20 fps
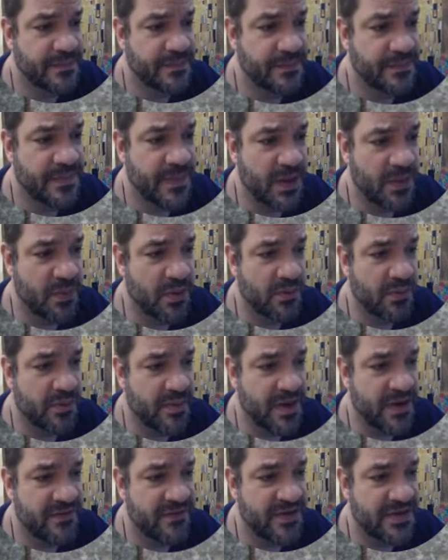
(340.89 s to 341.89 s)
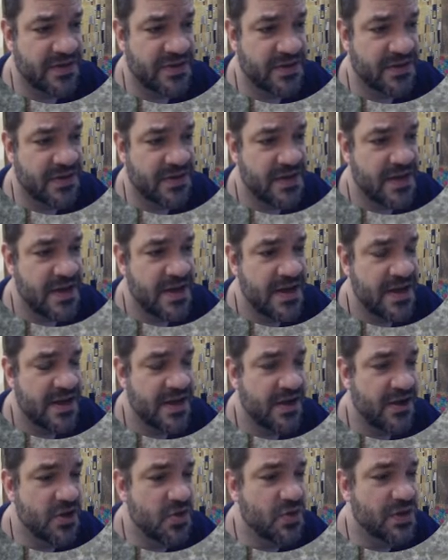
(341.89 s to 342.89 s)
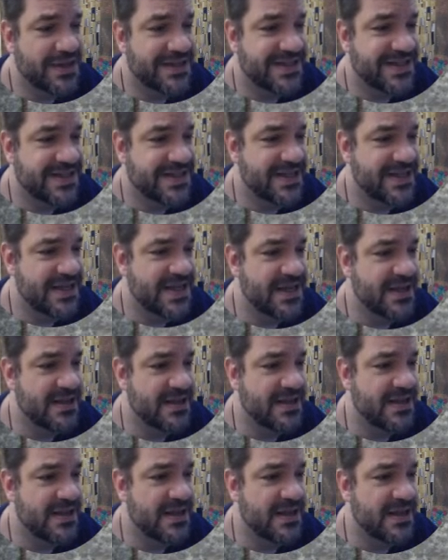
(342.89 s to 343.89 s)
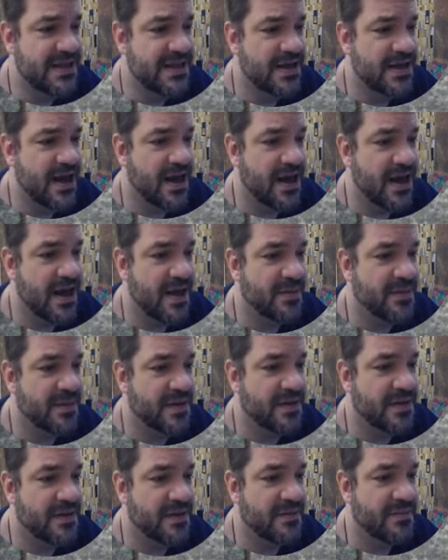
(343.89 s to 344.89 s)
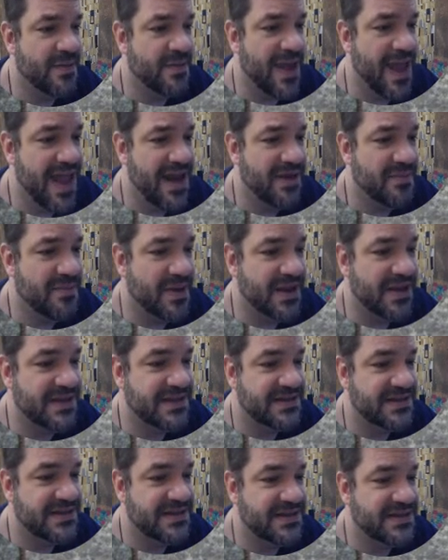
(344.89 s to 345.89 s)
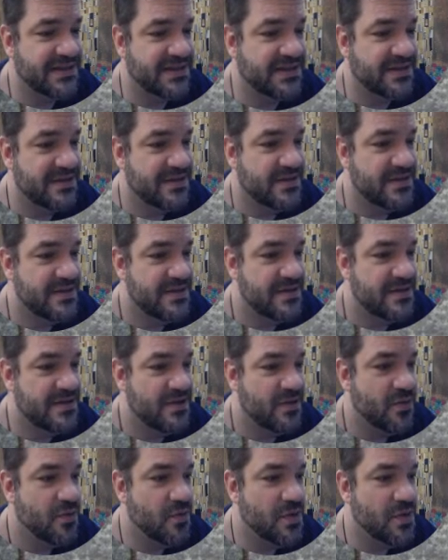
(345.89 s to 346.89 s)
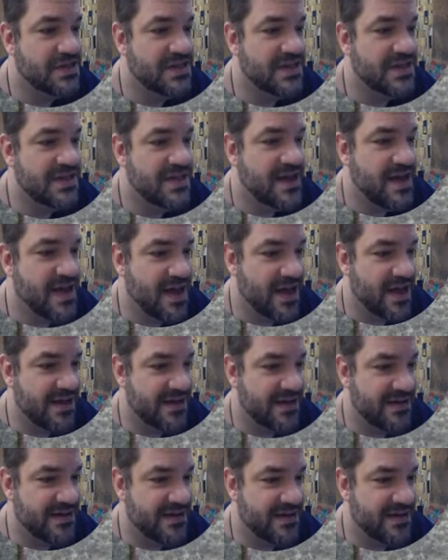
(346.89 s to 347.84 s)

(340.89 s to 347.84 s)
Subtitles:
They will be beneficial. Now you can see the pediment was not.